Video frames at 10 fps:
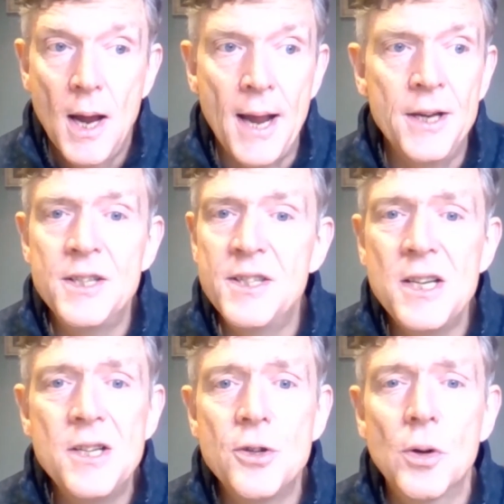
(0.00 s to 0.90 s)
And
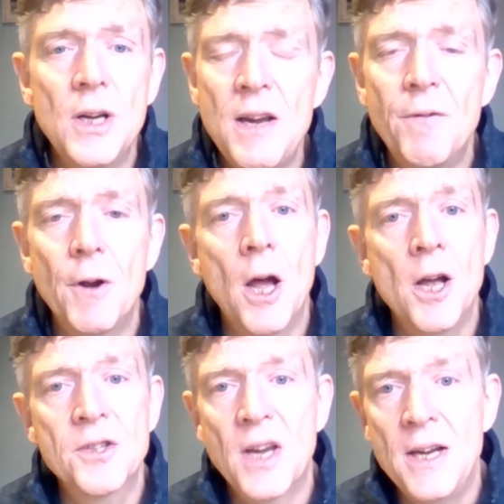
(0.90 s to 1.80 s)
indeed, you can even
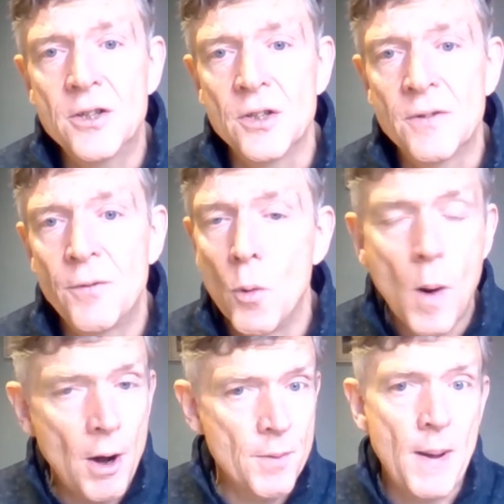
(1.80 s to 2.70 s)
ask agents, if you're
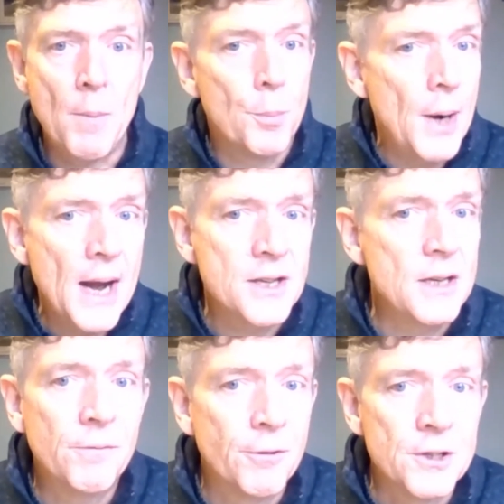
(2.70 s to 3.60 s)
worried about
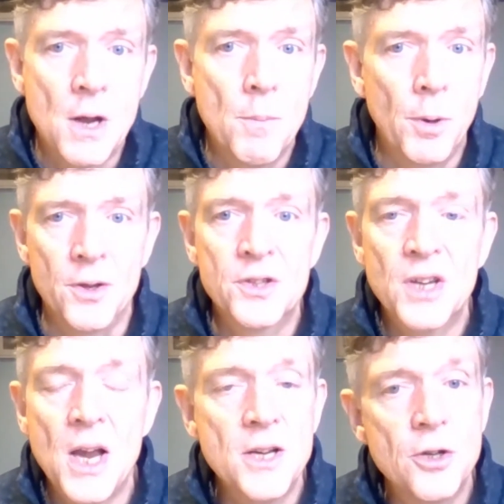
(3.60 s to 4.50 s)
branding, for example, at the
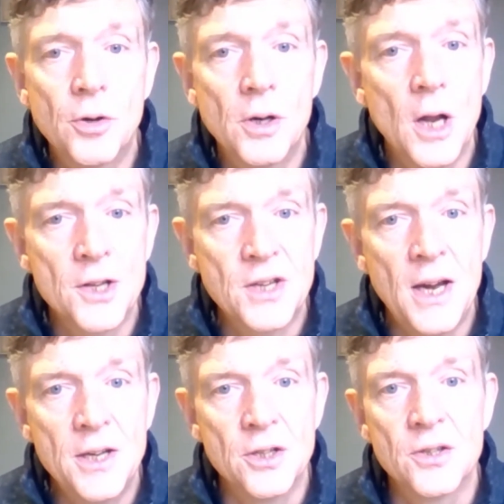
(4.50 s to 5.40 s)
site, you can ask
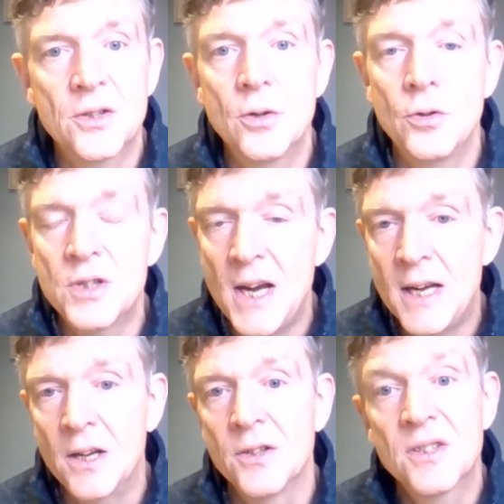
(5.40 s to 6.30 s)
agents to
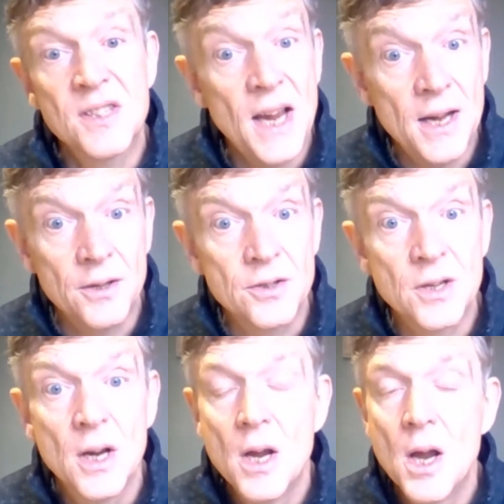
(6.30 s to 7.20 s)
take and send
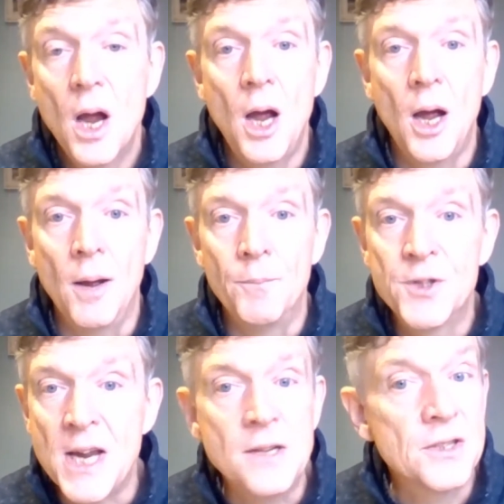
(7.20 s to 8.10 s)

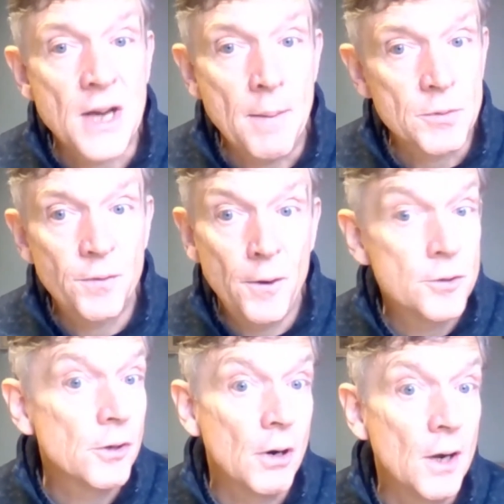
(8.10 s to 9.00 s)
date-stamped
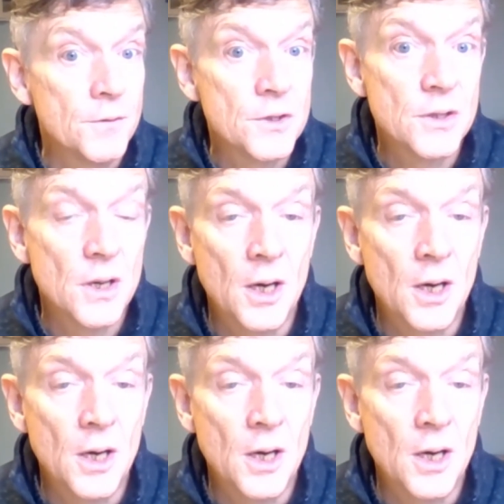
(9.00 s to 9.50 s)
photographs.